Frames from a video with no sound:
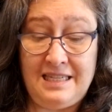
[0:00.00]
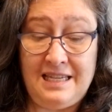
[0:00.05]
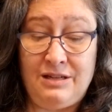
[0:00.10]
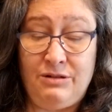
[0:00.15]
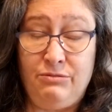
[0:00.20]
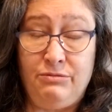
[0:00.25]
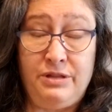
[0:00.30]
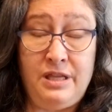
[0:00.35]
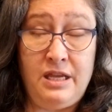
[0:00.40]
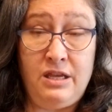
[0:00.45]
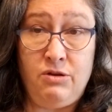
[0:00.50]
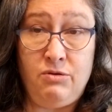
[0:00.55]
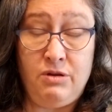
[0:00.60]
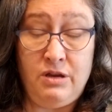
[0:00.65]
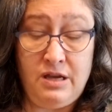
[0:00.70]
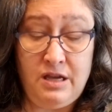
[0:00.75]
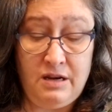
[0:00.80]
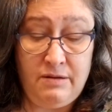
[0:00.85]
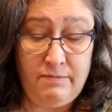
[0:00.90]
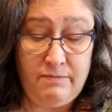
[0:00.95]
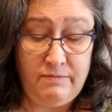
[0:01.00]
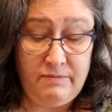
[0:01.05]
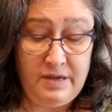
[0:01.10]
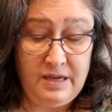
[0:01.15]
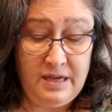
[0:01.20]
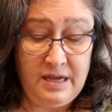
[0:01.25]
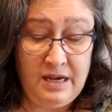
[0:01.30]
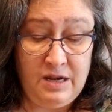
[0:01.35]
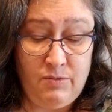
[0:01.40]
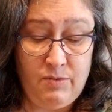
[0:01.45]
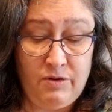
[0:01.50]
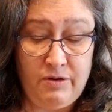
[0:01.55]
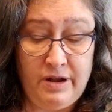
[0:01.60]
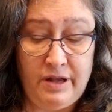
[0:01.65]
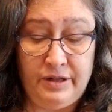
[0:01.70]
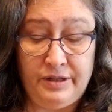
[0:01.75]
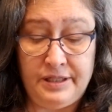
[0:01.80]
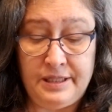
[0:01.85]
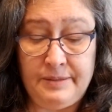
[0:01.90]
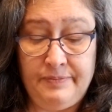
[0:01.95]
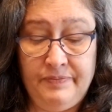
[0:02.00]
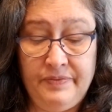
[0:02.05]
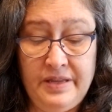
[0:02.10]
I don't think you can get them anywhere else.